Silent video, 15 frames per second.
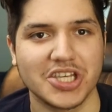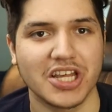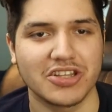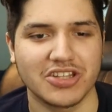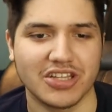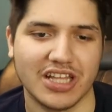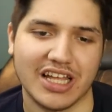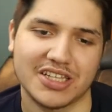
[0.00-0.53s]
J J
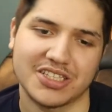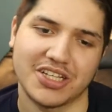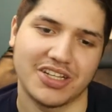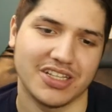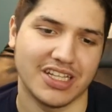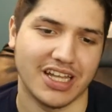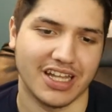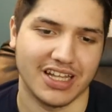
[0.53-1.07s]
went to the
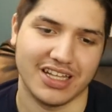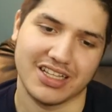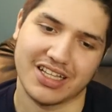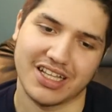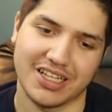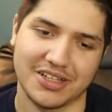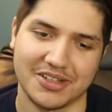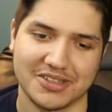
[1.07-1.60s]
post office
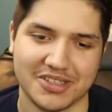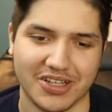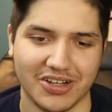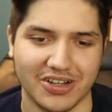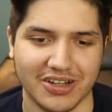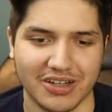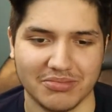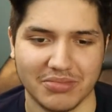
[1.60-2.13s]
to pick up
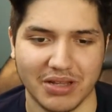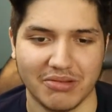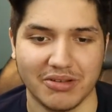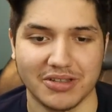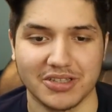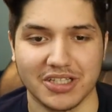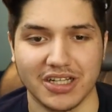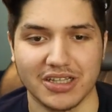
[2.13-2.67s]
on his mail.
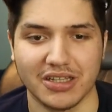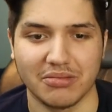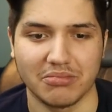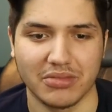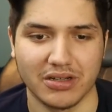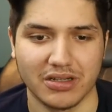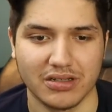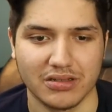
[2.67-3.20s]
There's nothing
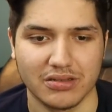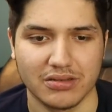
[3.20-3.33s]
but.